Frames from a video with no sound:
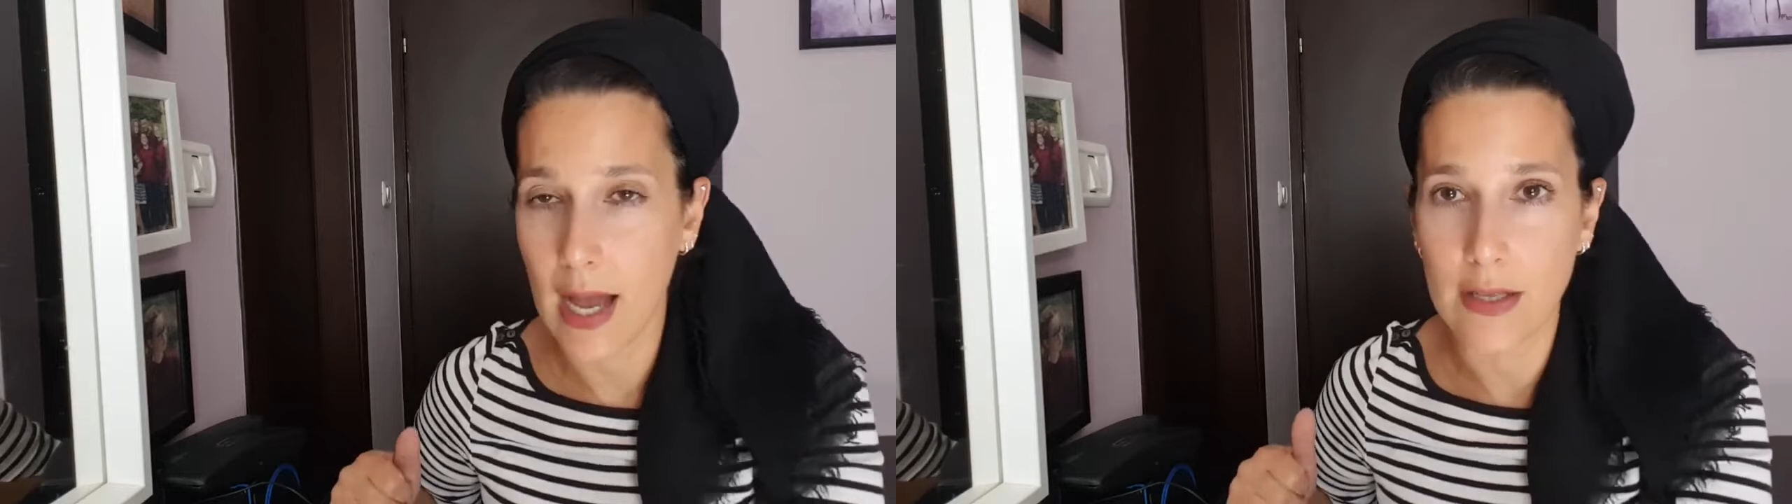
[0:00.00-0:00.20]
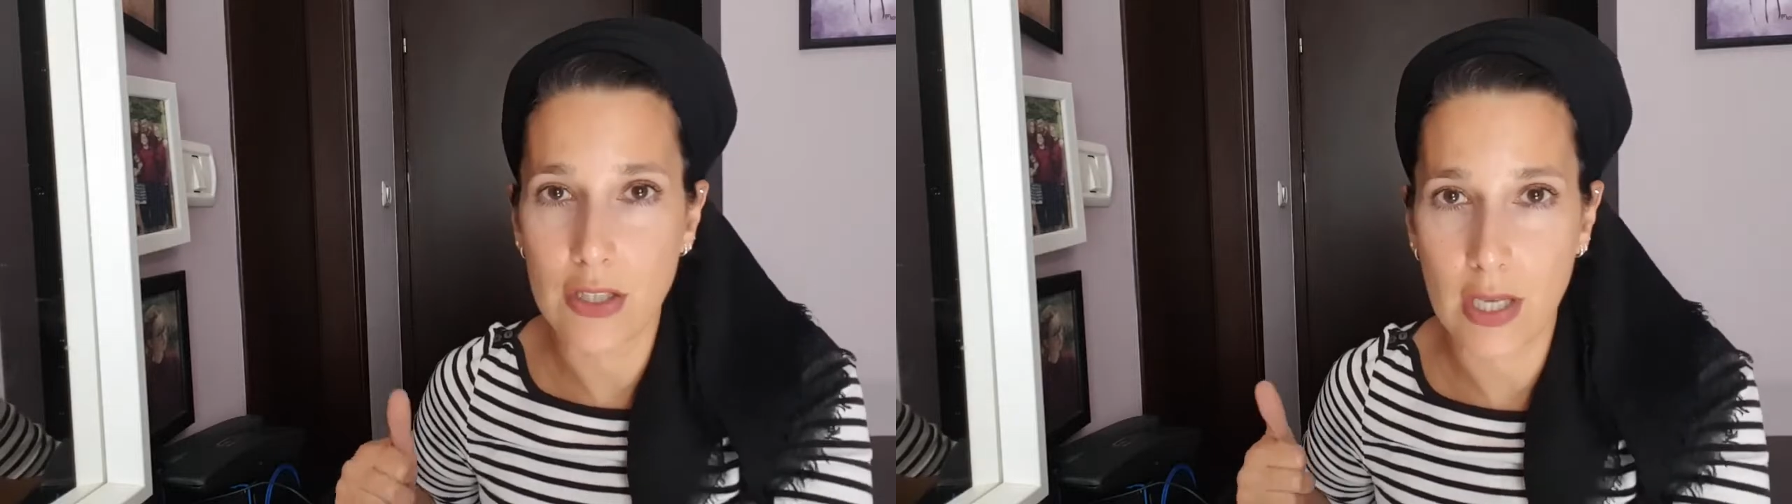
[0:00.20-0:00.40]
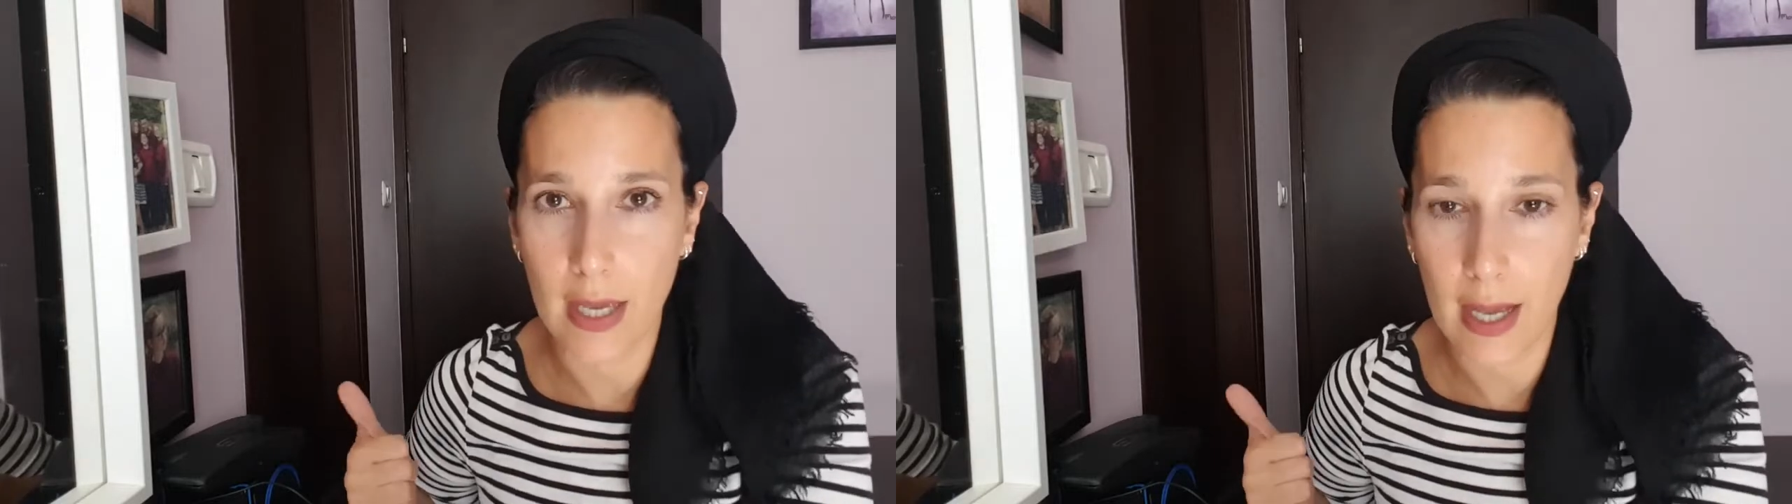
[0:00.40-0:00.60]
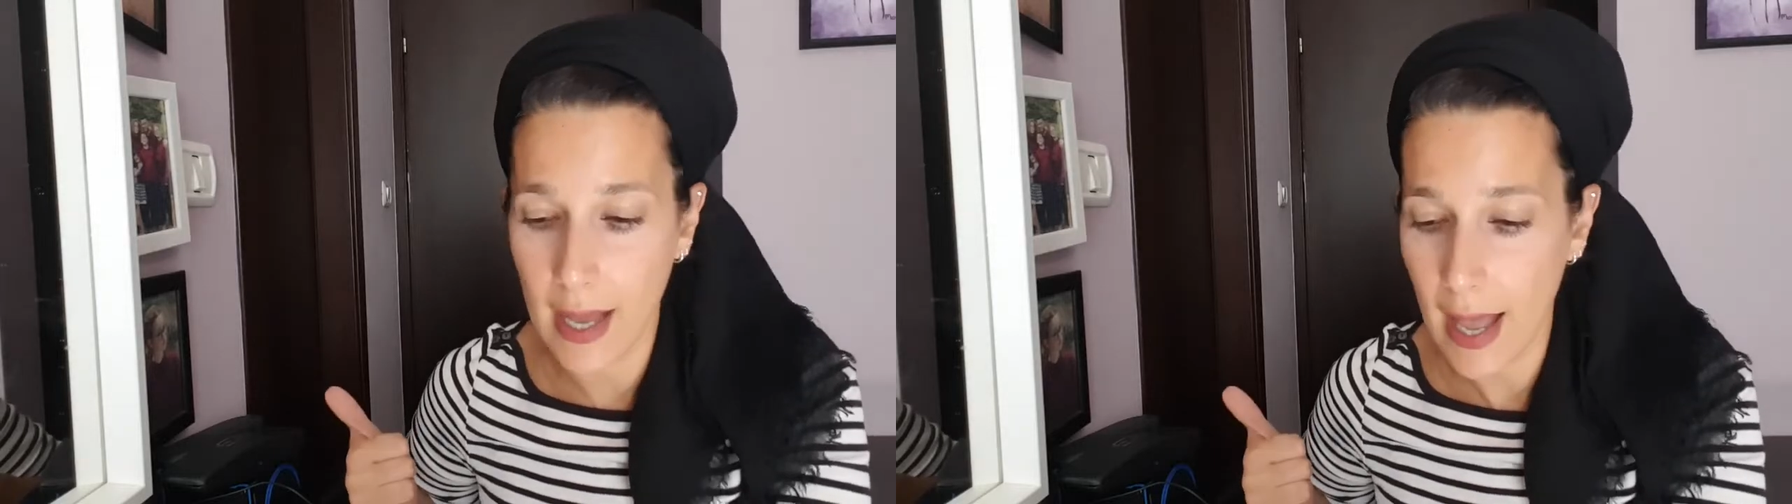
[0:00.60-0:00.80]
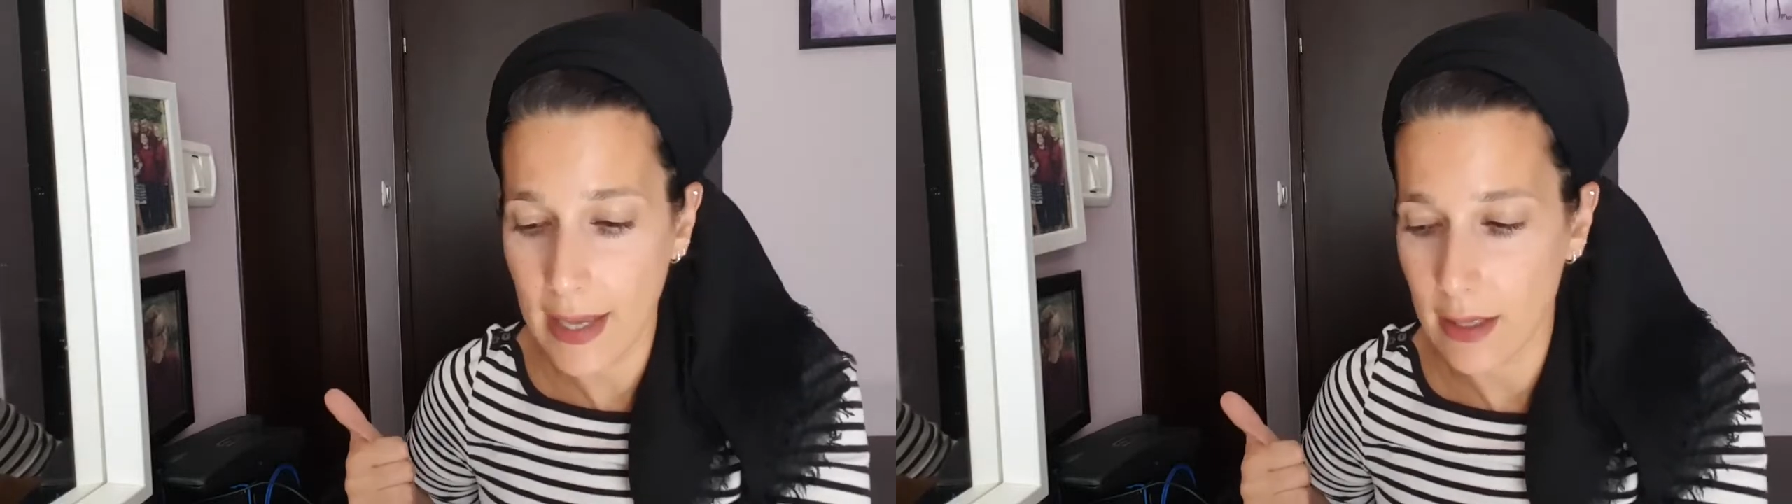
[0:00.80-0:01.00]
Anshe
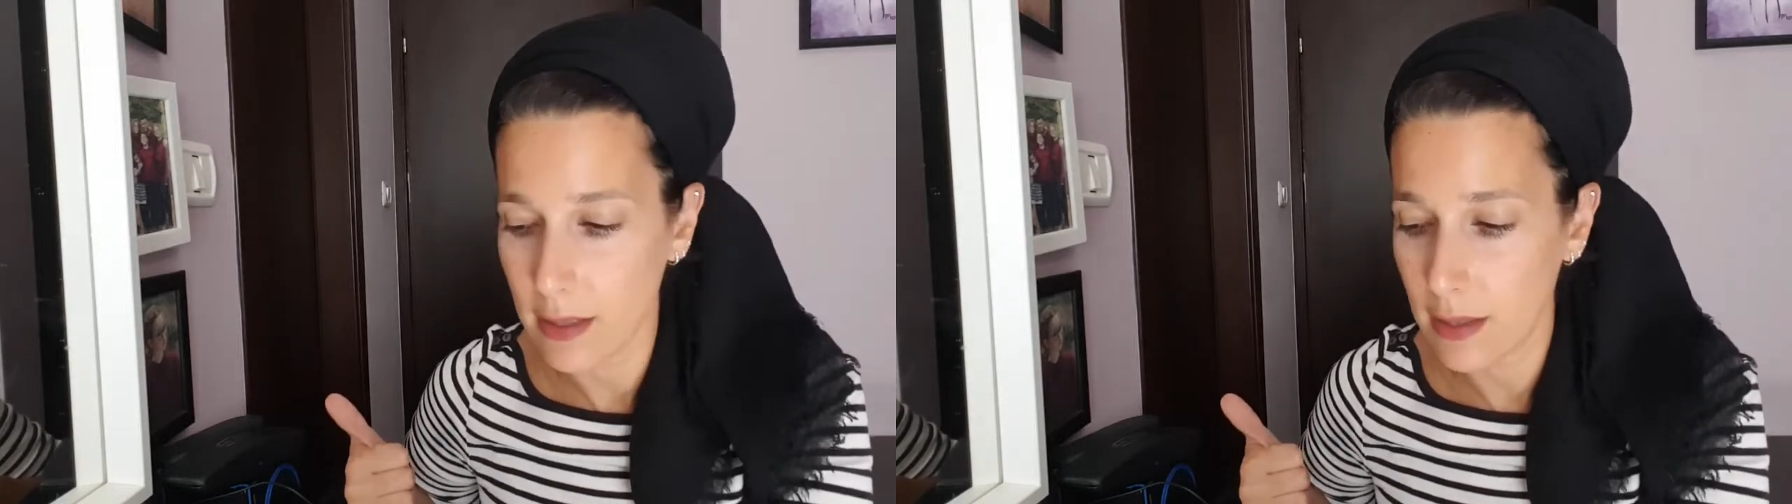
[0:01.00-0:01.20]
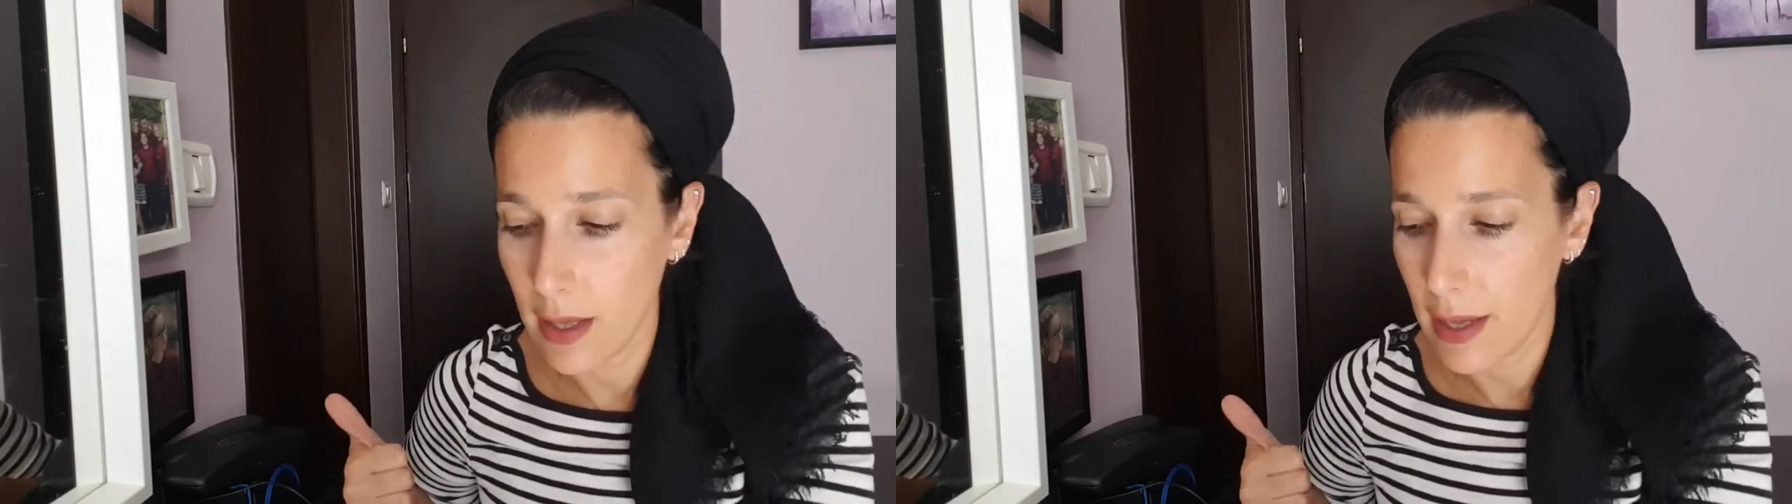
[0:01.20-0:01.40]
Chayil,